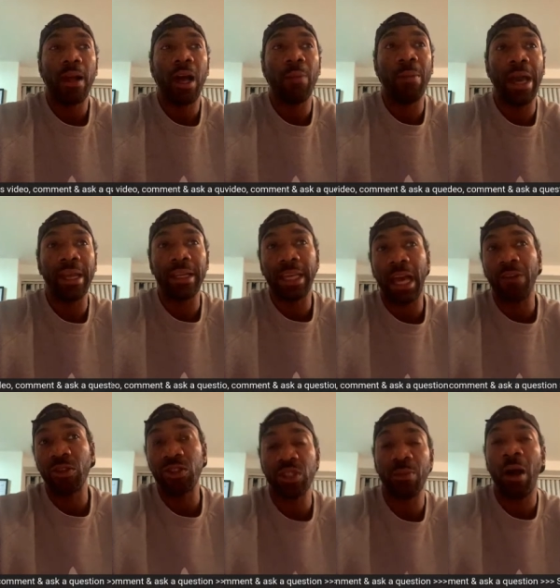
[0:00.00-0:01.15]
I had
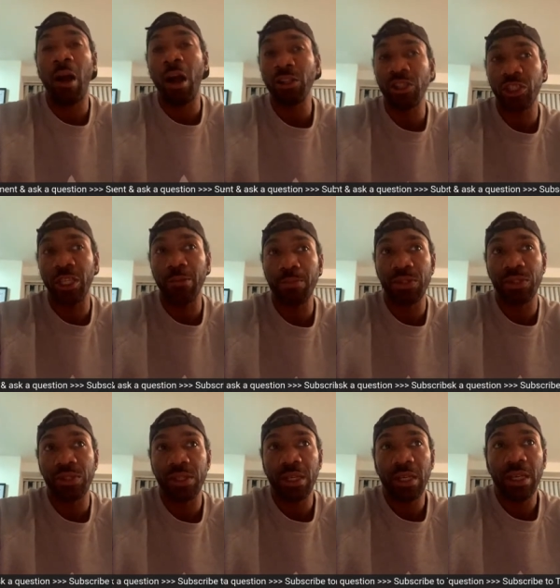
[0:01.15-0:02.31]
encountered some
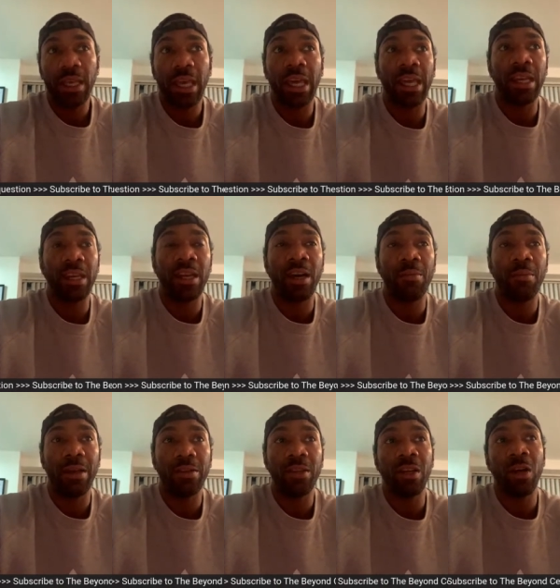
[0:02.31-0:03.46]
hardships, and
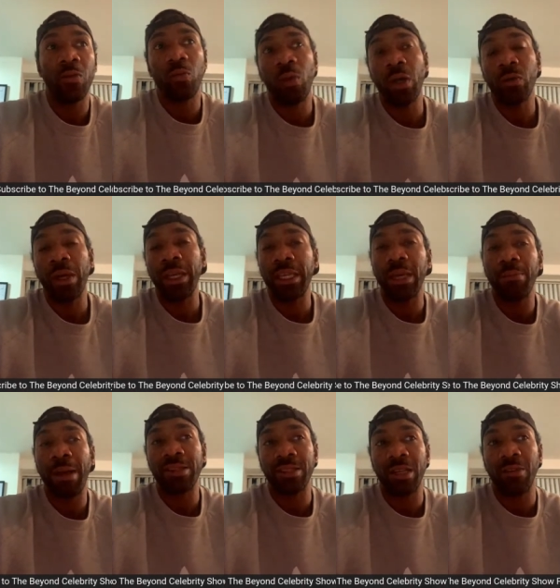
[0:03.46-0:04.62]
you know, one way to get
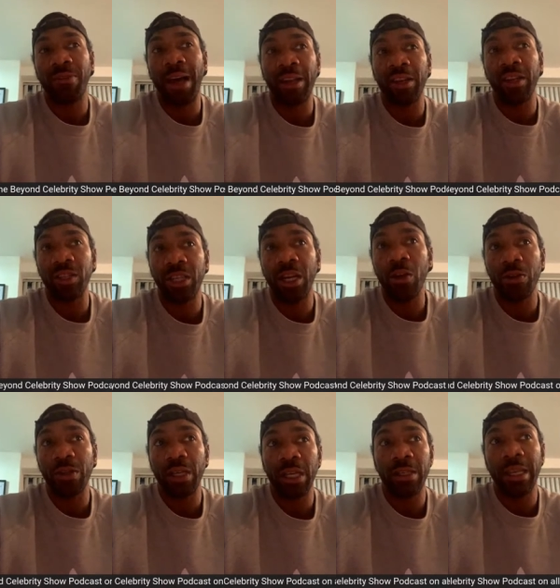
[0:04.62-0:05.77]
myself out of the
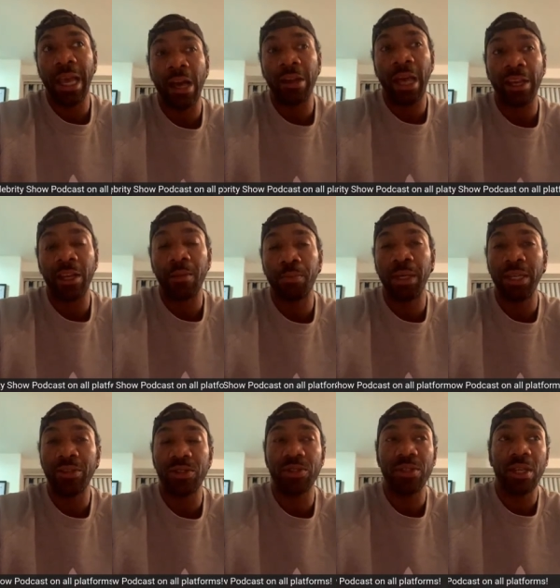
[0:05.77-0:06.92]
dirt and down out of the
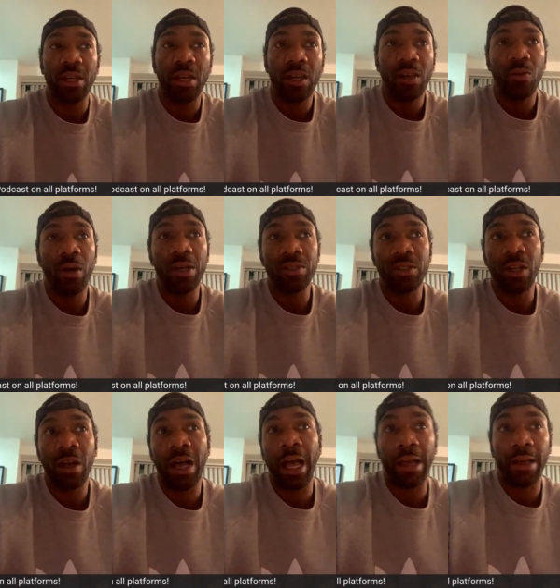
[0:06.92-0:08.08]
pits was, you
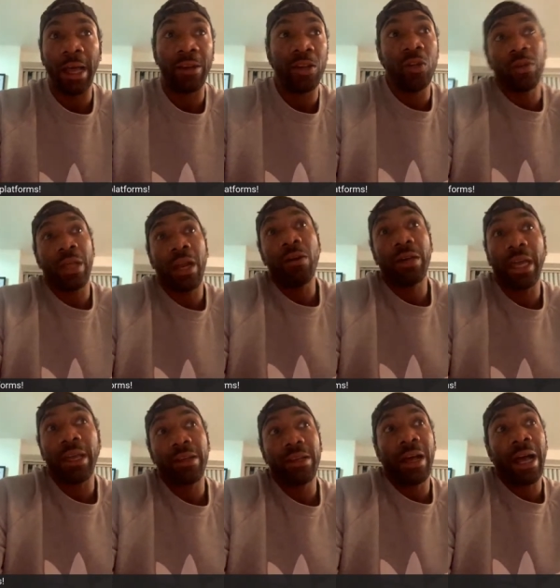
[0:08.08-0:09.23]
know, I knew that, okay,
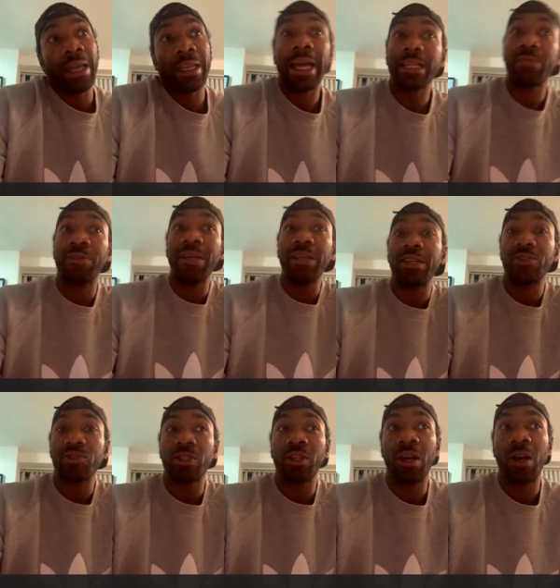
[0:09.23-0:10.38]
you know, I liked
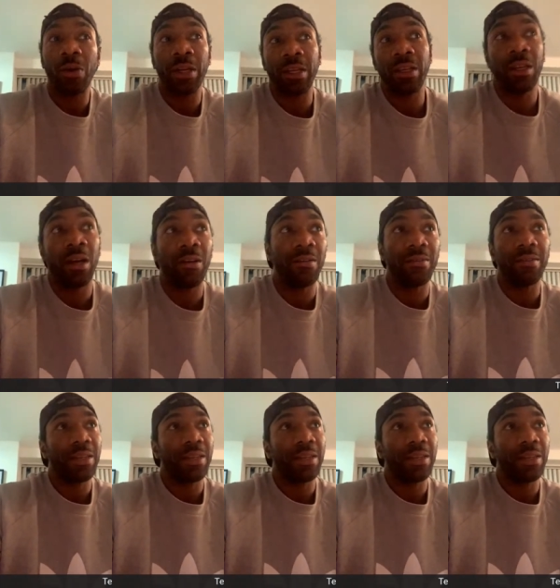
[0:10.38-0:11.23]
fitness, you know, and, you know,